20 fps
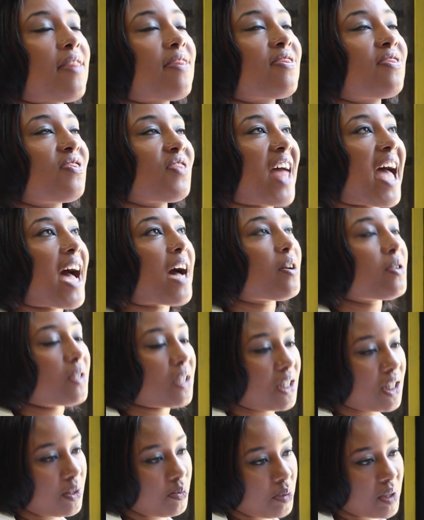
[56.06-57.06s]

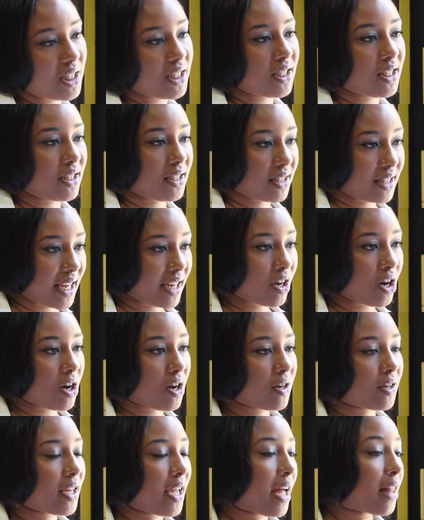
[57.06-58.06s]
1,000 species that
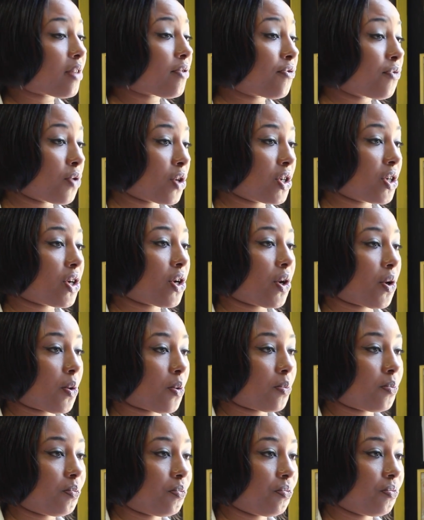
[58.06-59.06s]
call California
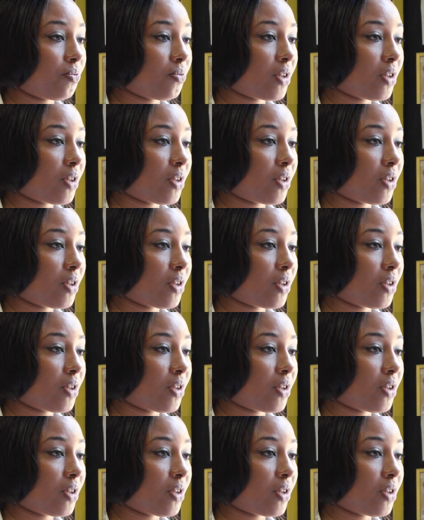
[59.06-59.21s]
home.